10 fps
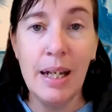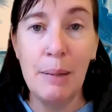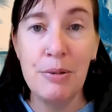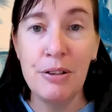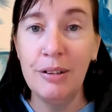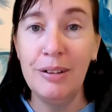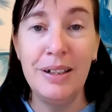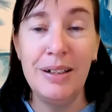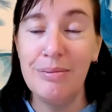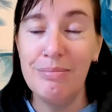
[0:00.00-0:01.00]

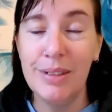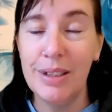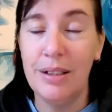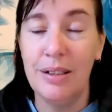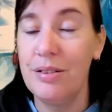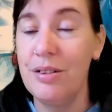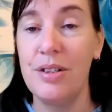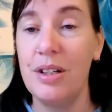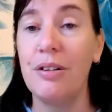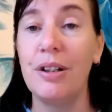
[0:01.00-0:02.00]
Absolutely.
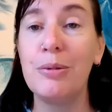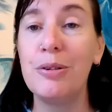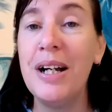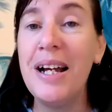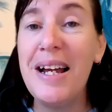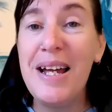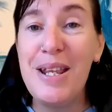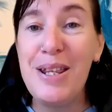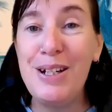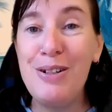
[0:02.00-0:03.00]
Just incredible.
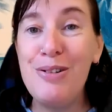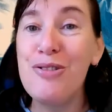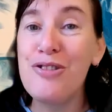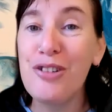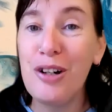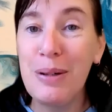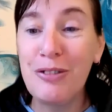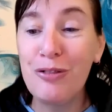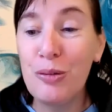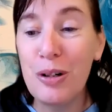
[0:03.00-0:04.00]
Thank you so
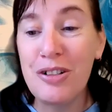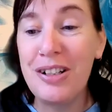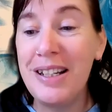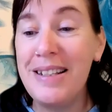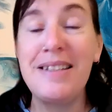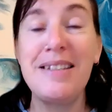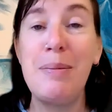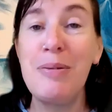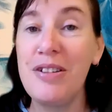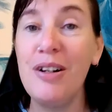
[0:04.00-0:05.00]
much for watching this
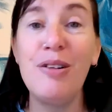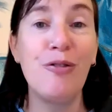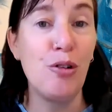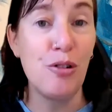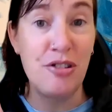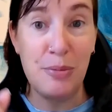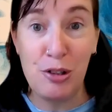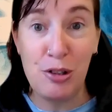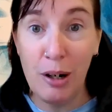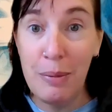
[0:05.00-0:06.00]
episode, for
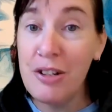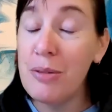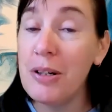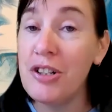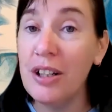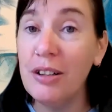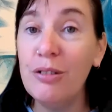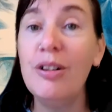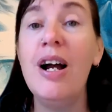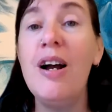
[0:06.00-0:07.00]
subscribing to my
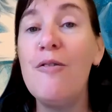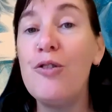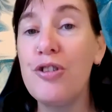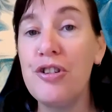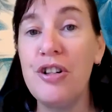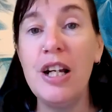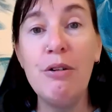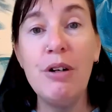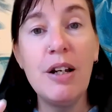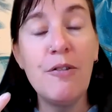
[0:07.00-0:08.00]
channel, for
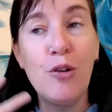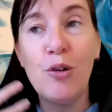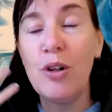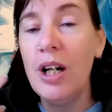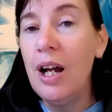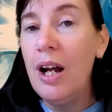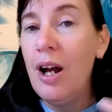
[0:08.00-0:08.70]
sharing, for